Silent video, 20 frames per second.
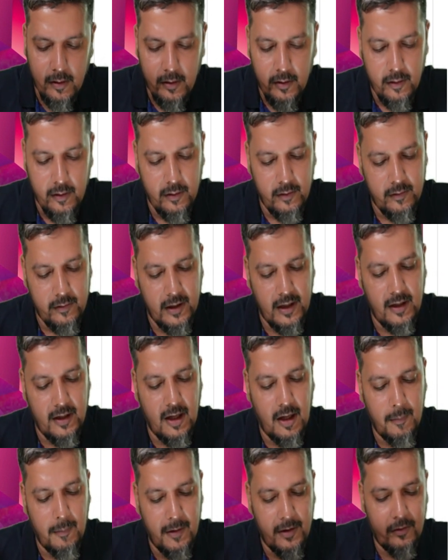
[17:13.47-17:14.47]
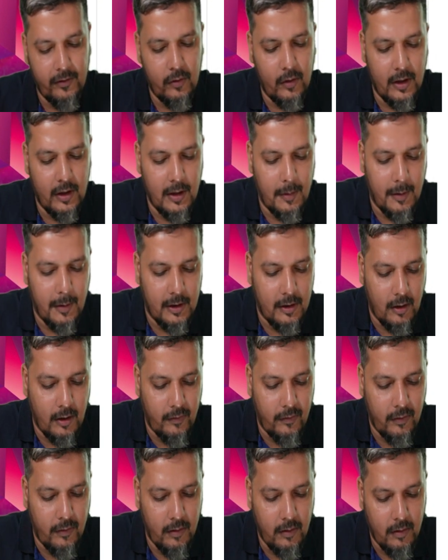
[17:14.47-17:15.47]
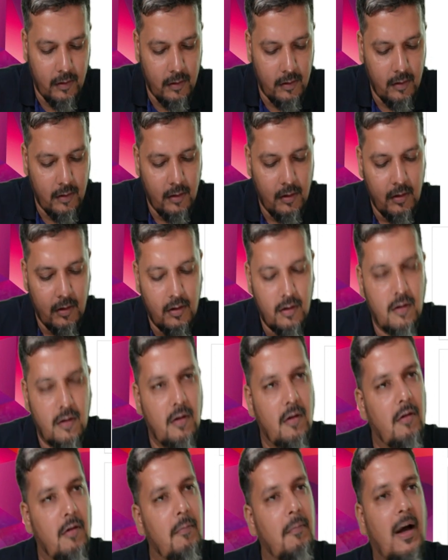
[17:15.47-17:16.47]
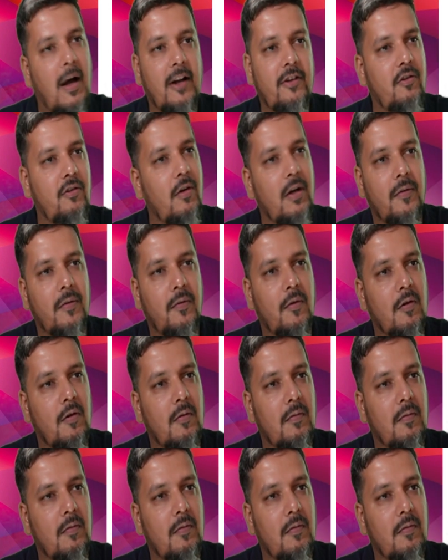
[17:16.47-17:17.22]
state governments during the month of March 24.